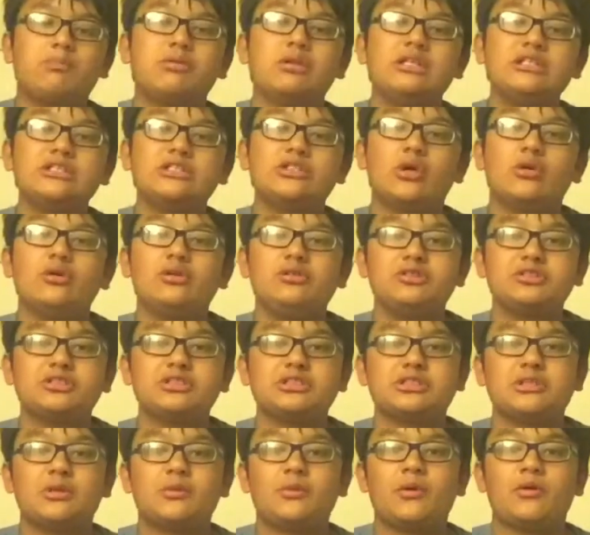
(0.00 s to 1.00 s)
please don't use
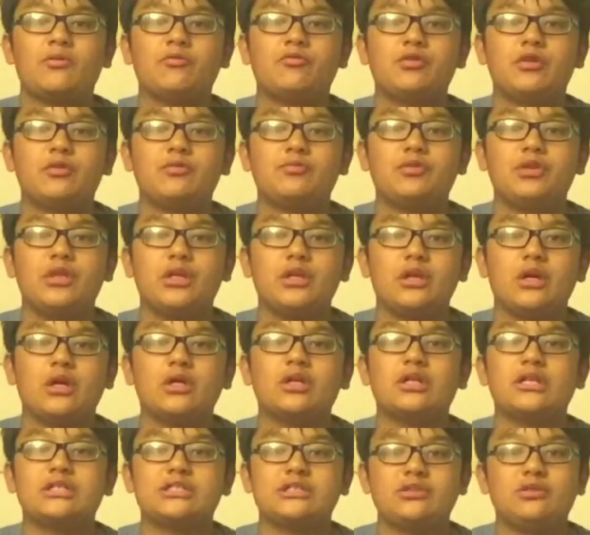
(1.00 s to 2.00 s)
this around 50
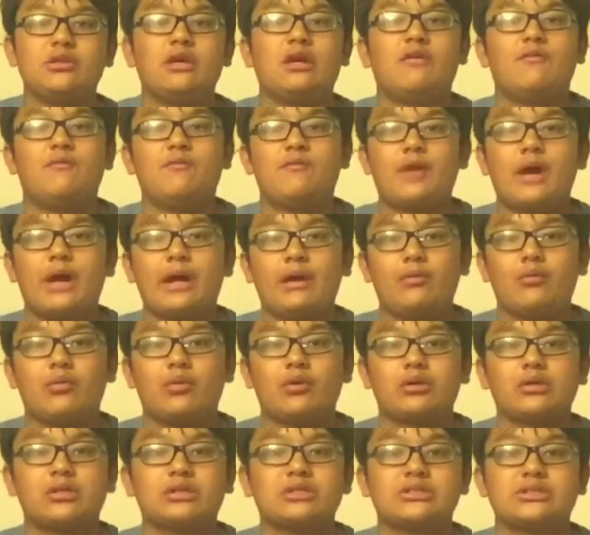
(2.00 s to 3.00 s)
unless you have
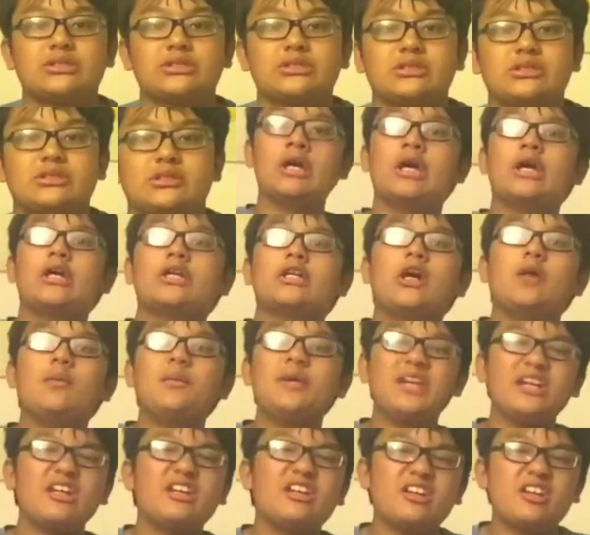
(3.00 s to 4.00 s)
fireworks.
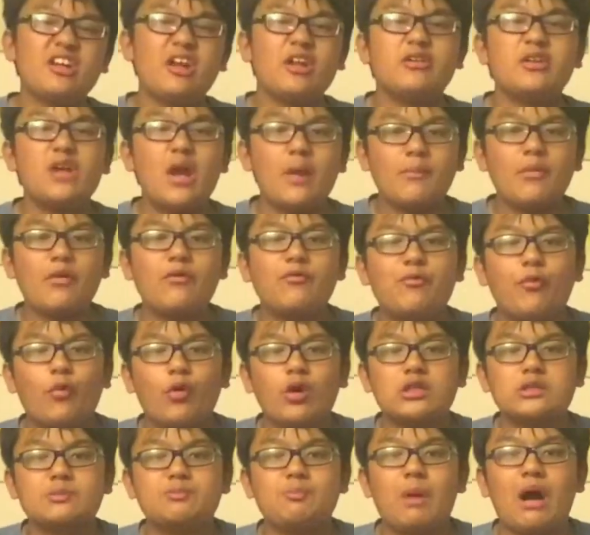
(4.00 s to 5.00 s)
Coming in at number
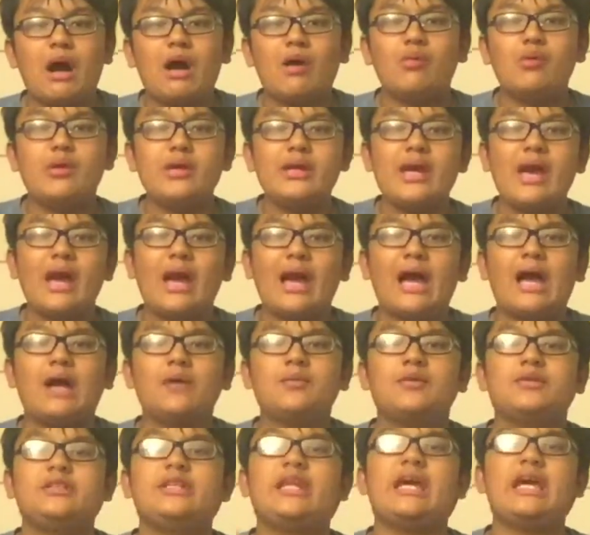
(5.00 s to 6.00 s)
4 spot, we have the